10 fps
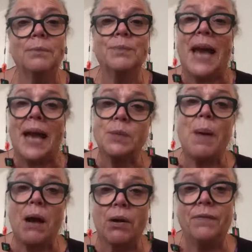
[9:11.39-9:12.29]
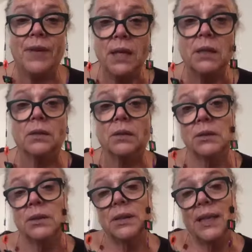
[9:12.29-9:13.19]
gas-powered
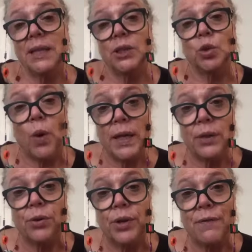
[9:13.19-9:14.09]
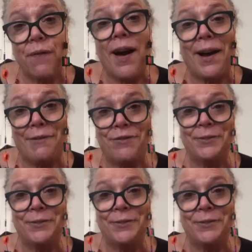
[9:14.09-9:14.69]
vehicles in 2035.